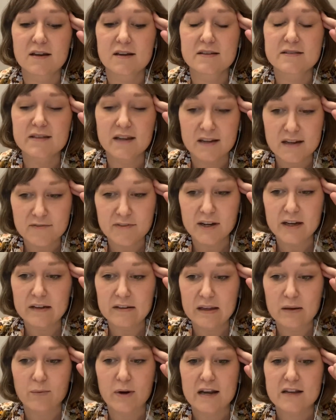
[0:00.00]

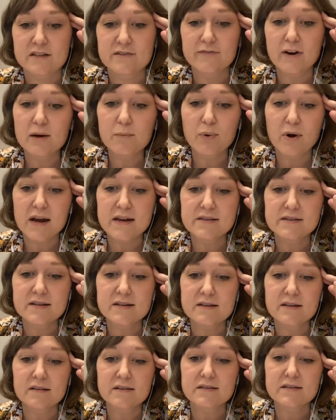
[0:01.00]
significantly raised farm
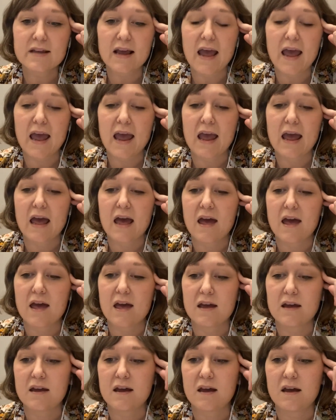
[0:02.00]
prices
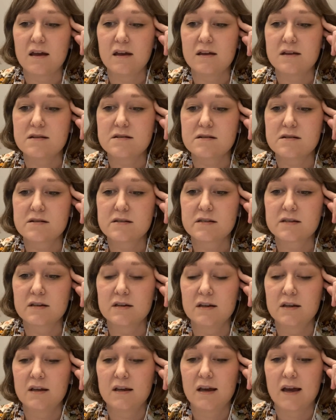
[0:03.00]
and
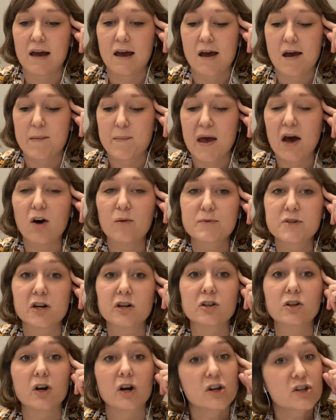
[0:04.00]
helped
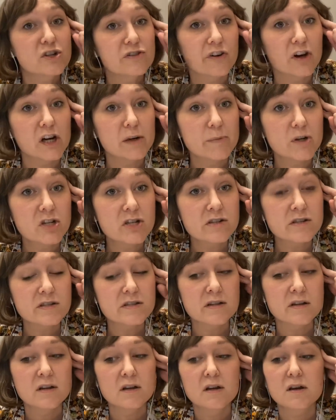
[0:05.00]
our large
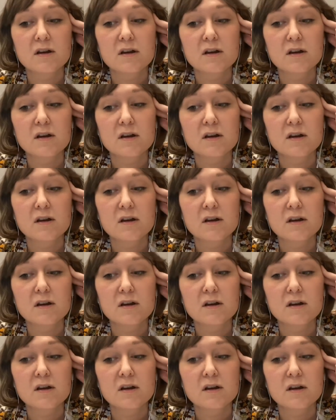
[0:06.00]
farmers,